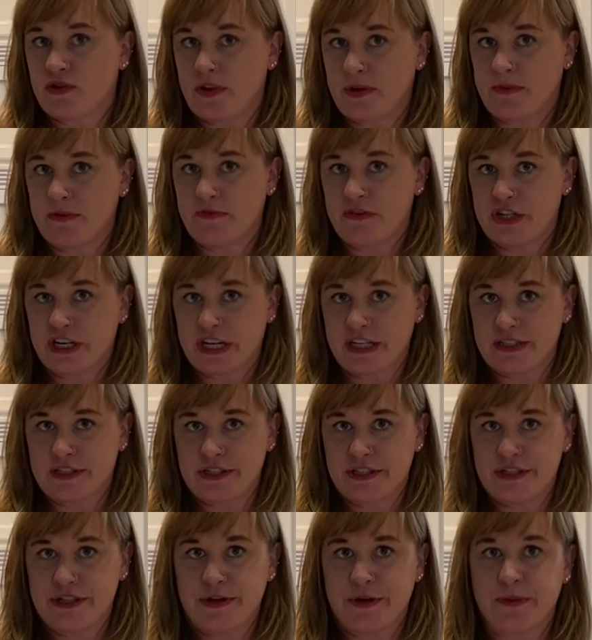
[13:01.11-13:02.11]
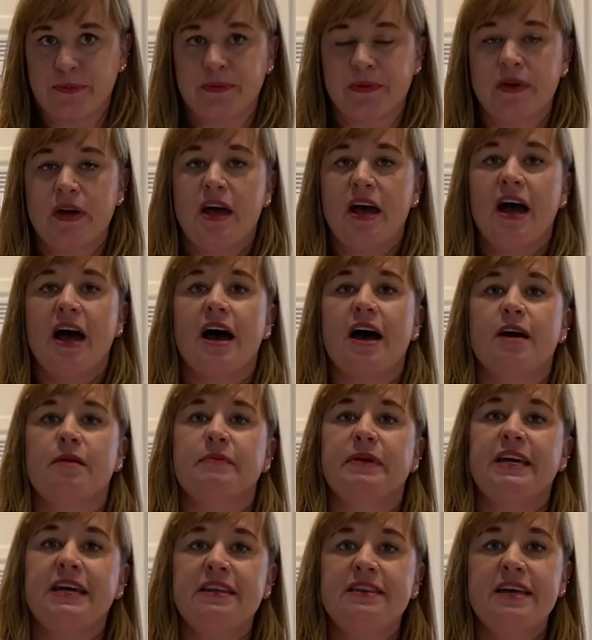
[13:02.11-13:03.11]
cream of chicken soup.
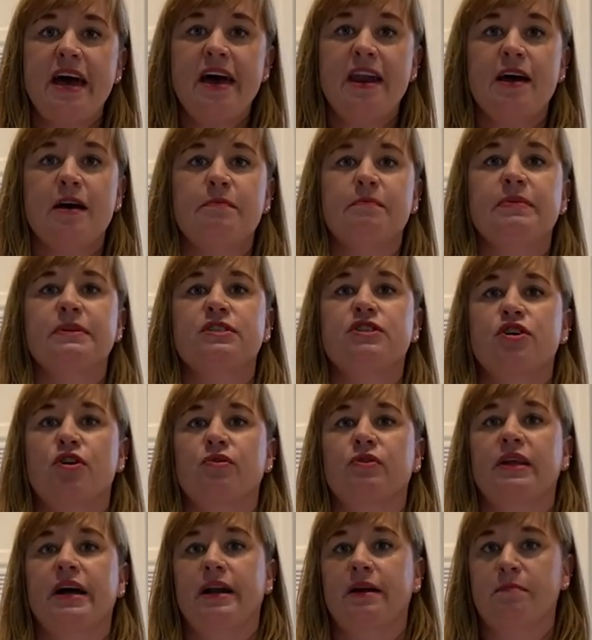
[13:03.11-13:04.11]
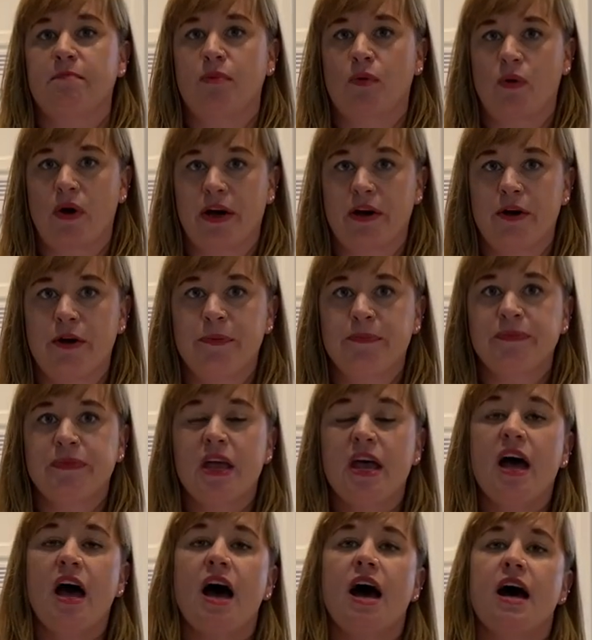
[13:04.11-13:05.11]
Um, heat that up, but don't let it boil.
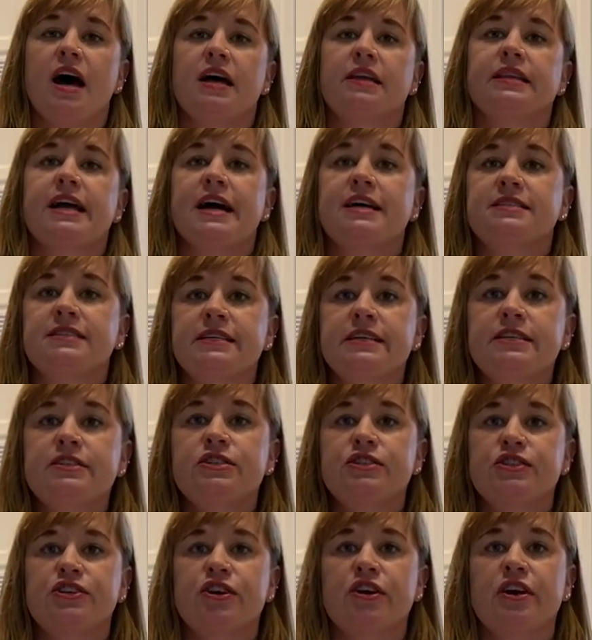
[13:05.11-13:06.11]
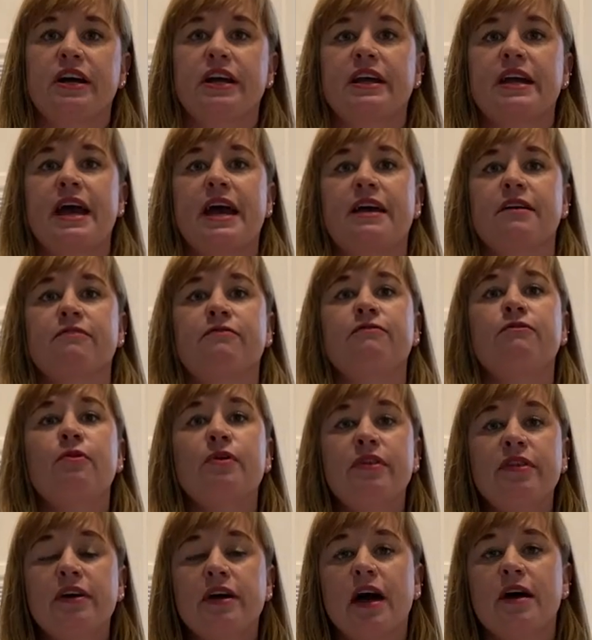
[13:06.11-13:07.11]
Uh, lastly, stir in a
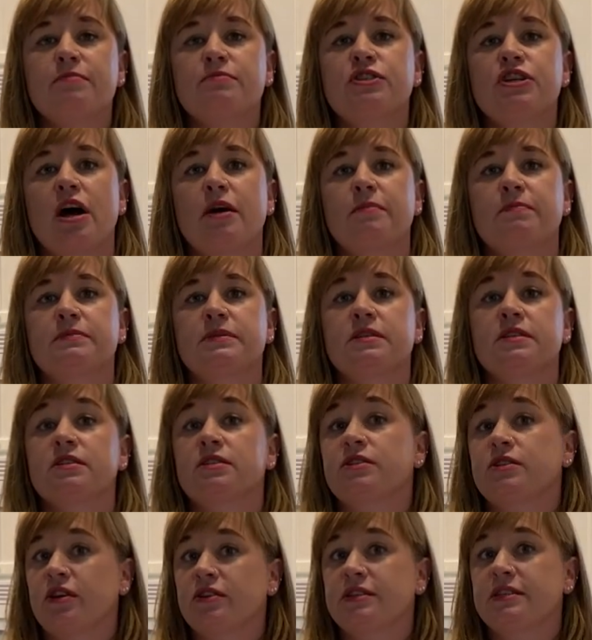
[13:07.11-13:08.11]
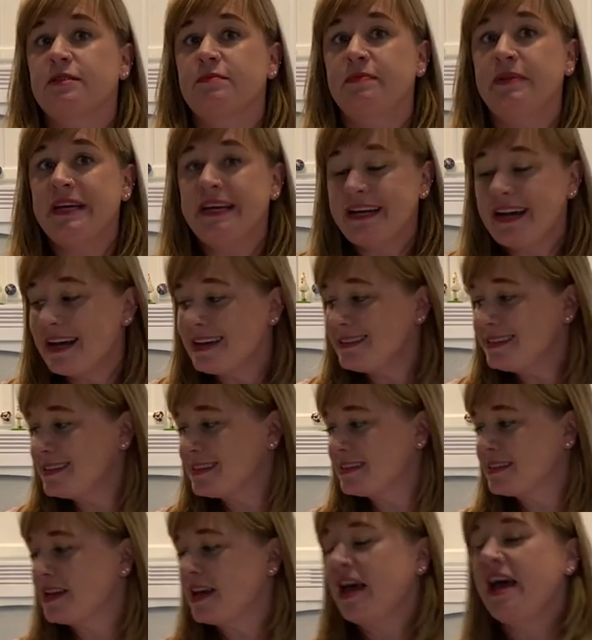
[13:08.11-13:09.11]
fourth a cup chopped salted
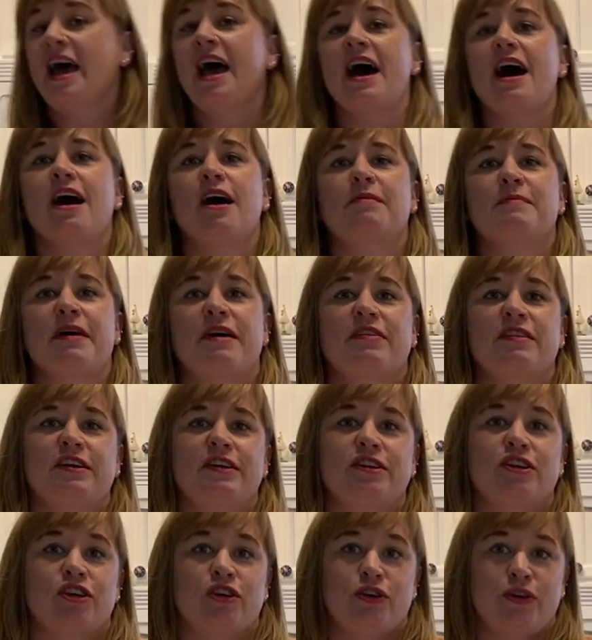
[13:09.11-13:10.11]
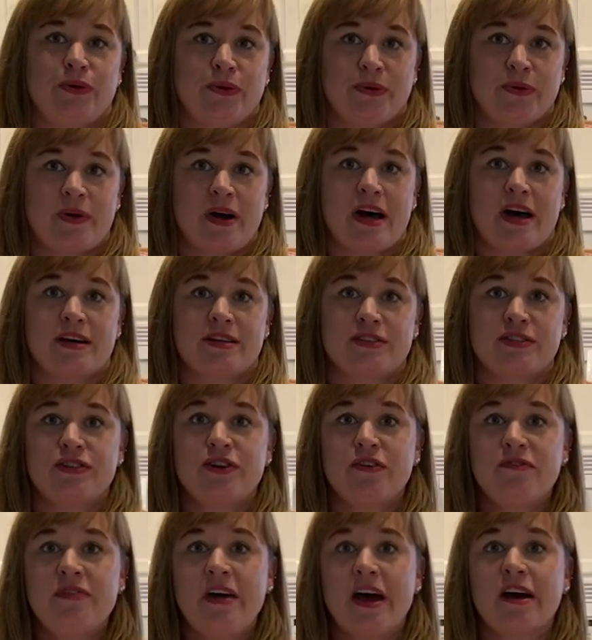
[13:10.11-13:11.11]
peanuts um, and then you uh,
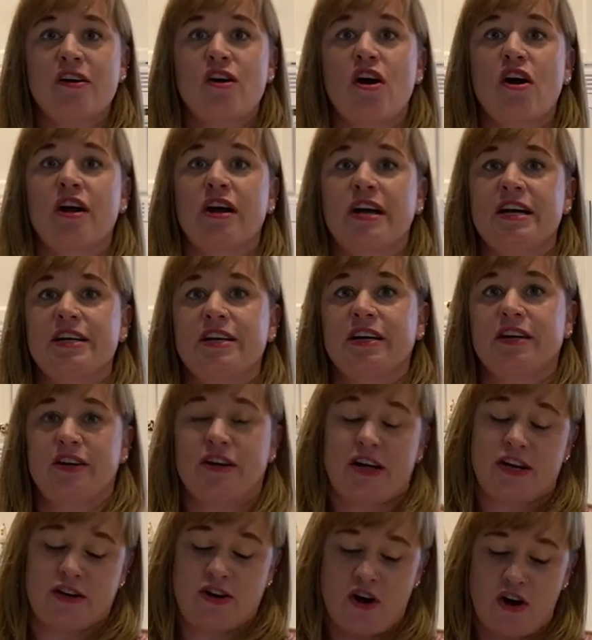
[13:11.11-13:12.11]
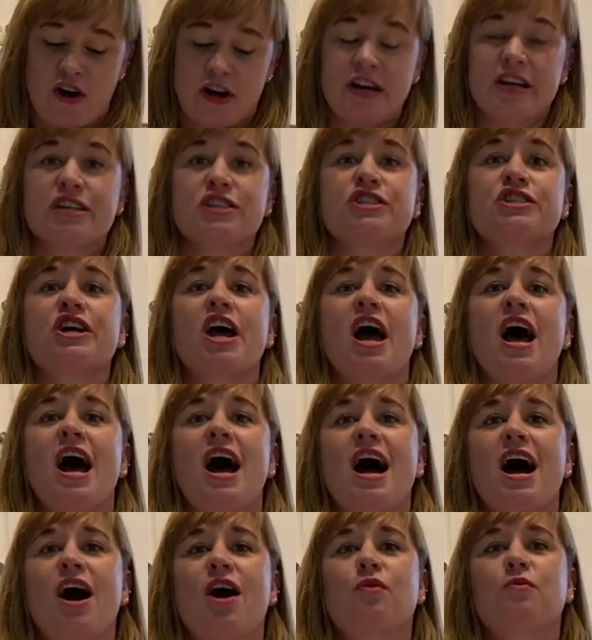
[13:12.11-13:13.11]
serve that garnet and garnish
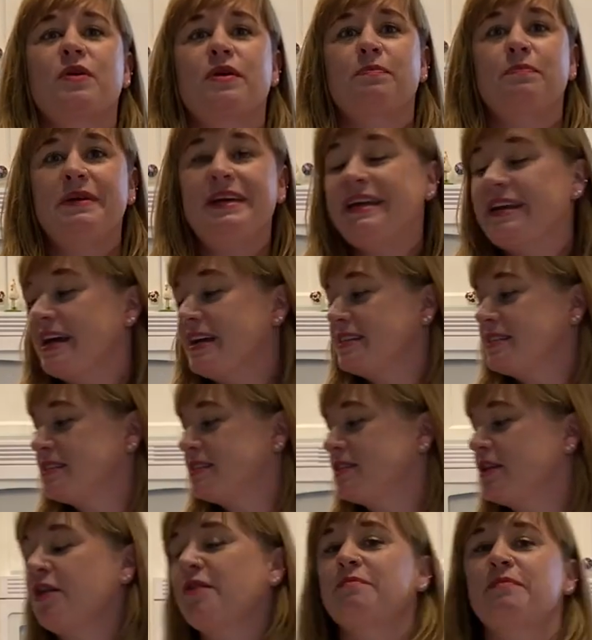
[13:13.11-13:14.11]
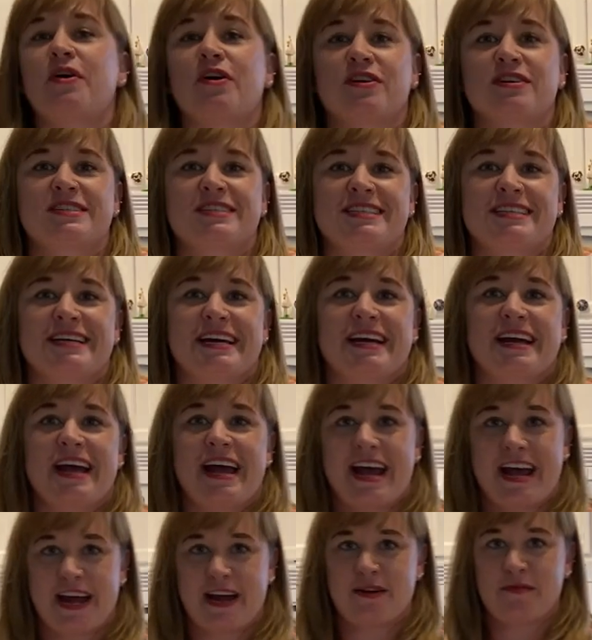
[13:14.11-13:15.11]
uh, with peanuts, parsley,
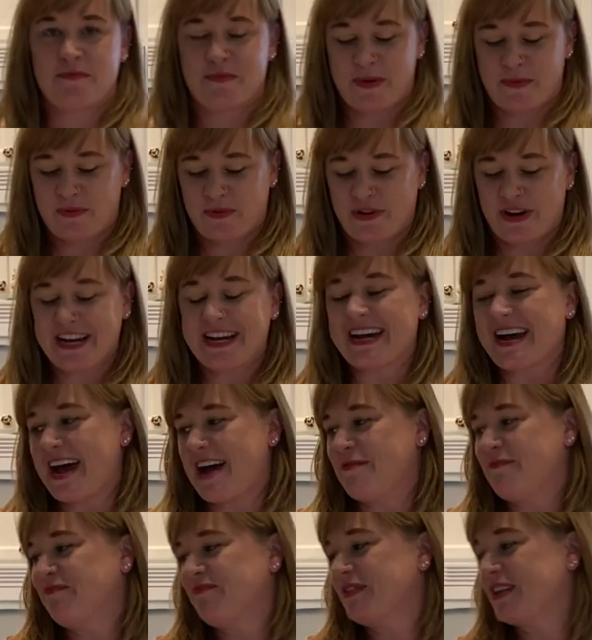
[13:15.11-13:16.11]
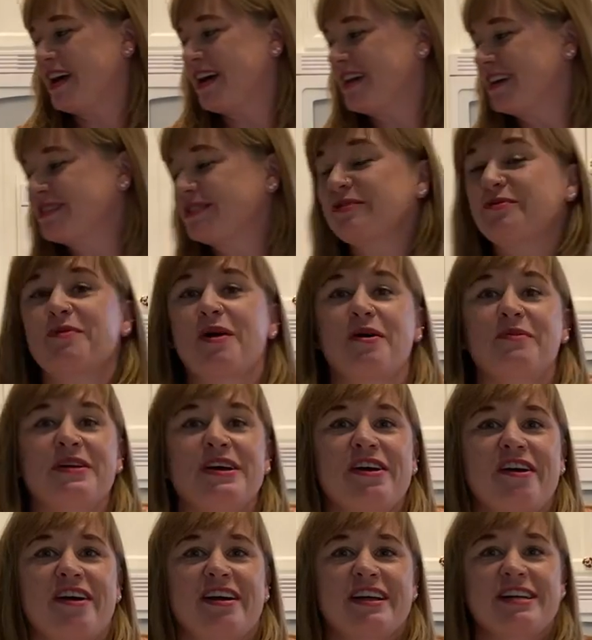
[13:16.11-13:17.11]
and paprika. Uh, so while we
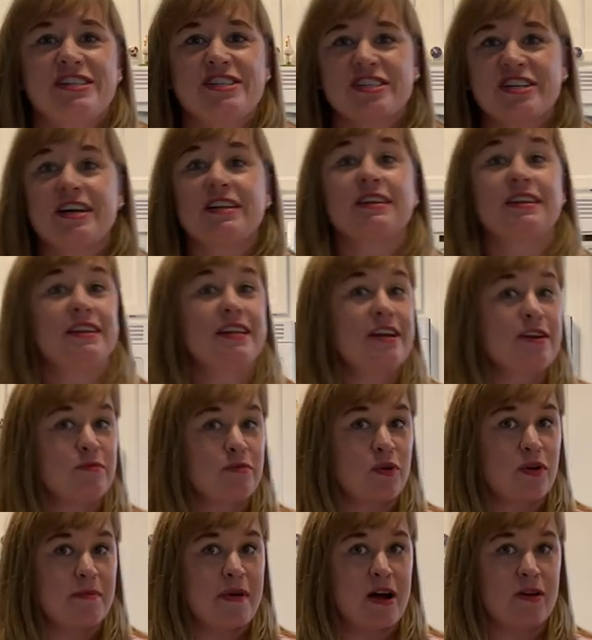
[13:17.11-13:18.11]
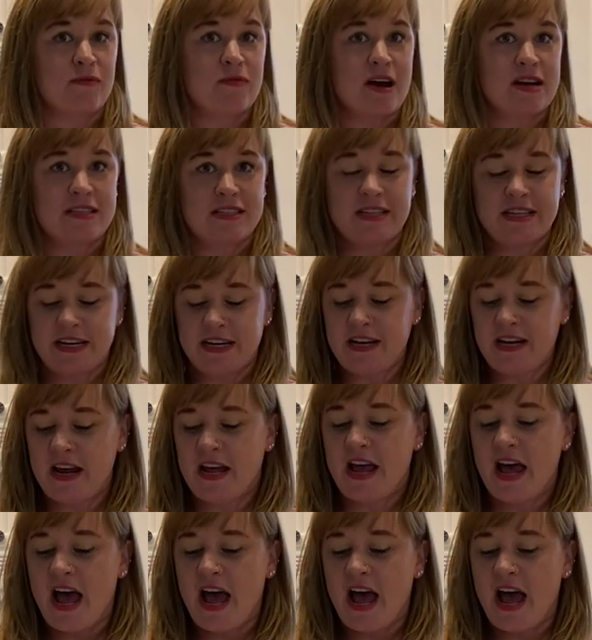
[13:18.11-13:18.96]
garnish, a little more about Rosalynn.